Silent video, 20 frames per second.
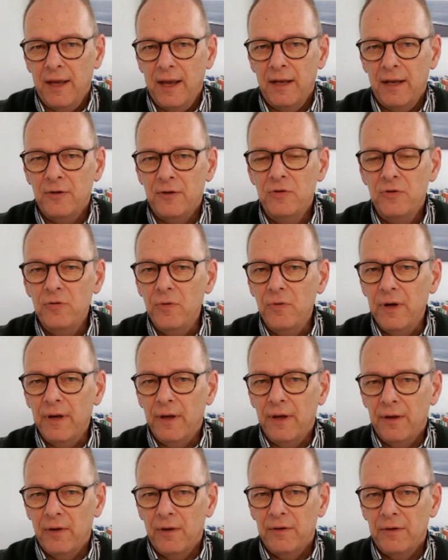And
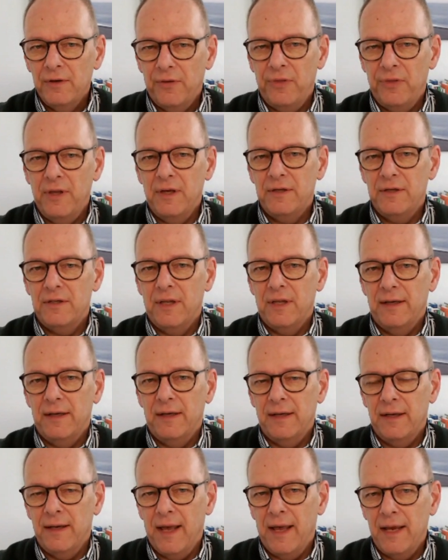doing things
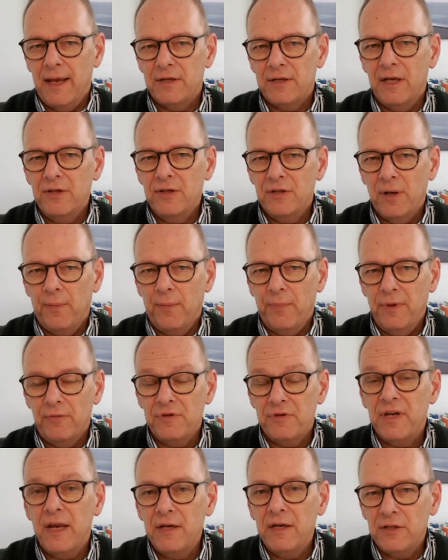like and asking something or
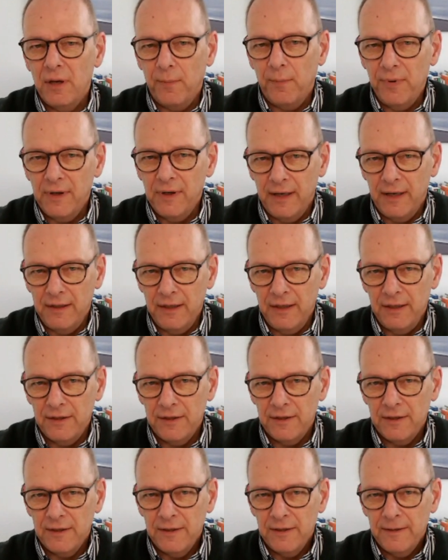saying something like
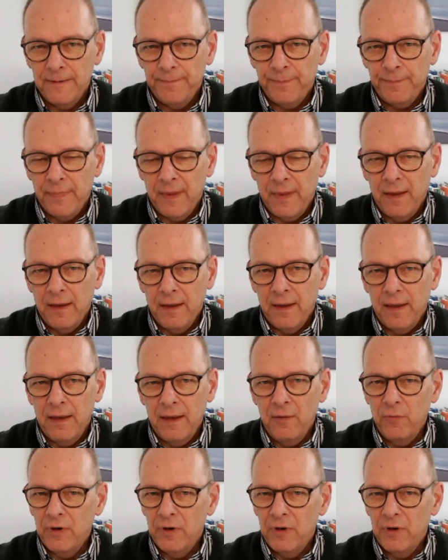this, in